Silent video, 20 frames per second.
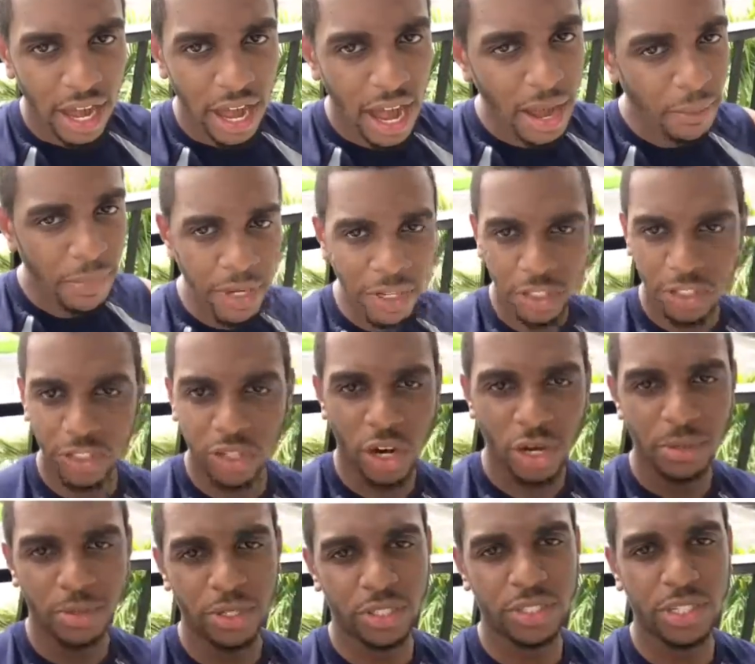I've been to
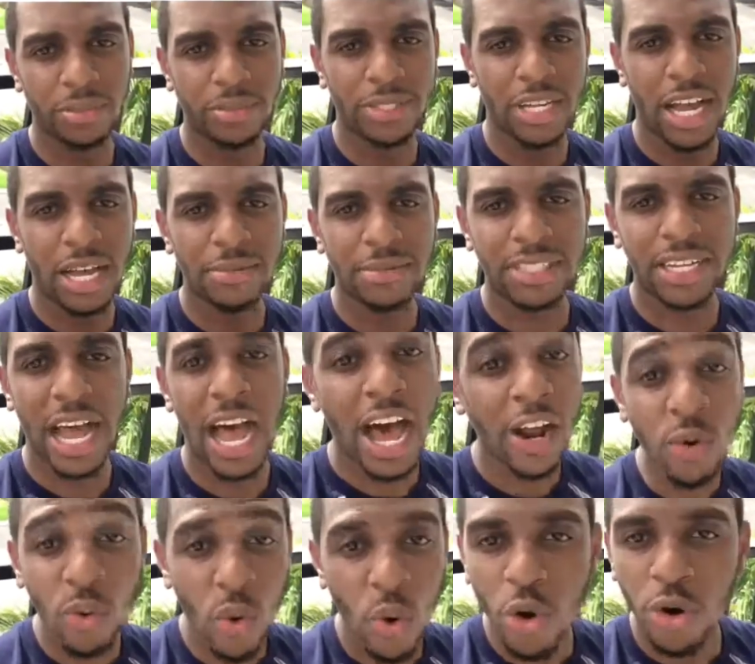Starbucks sometimes and I
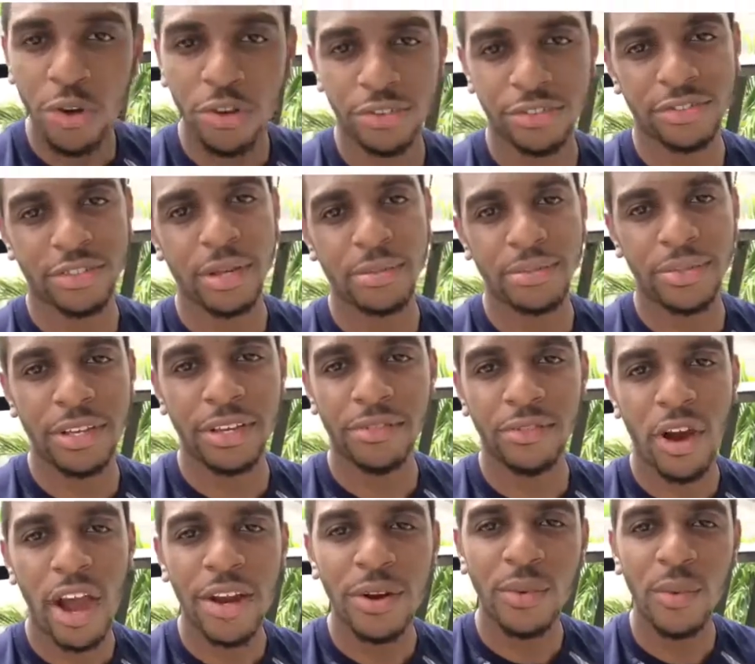don't order something
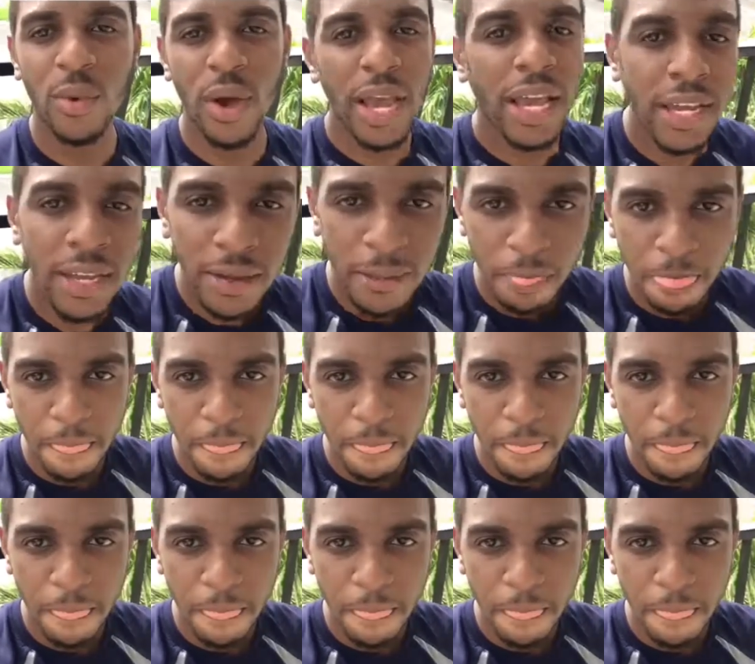right away.